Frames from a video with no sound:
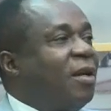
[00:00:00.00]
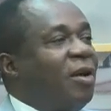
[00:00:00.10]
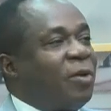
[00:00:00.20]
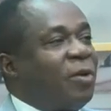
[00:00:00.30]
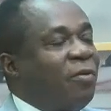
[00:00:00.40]

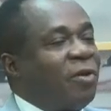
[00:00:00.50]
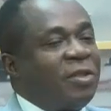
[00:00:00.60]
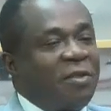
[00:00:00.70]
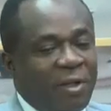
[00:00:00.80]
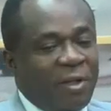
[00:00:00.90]
Of course,
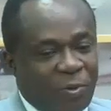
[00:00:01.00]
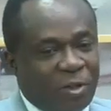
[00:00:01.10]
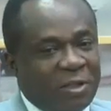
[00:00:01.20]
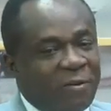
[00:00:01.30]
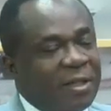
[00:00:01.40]
the VAT
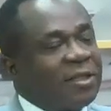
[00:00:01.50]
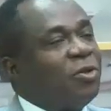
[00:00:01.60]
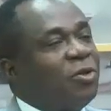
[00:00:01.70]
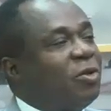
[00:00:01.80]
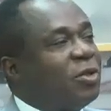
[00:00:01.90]
was first
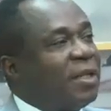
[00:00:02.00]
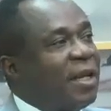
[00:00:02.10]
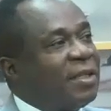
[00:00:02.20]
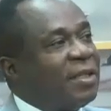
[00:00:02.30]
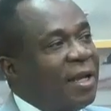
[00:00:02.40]
introduced in
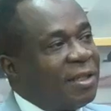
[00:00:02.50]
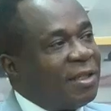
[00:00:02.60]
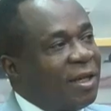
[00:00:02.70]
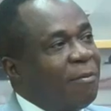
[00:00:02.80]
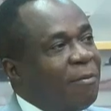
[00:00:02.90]

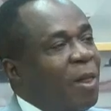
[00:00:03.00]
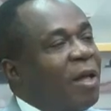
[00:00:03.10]
1993,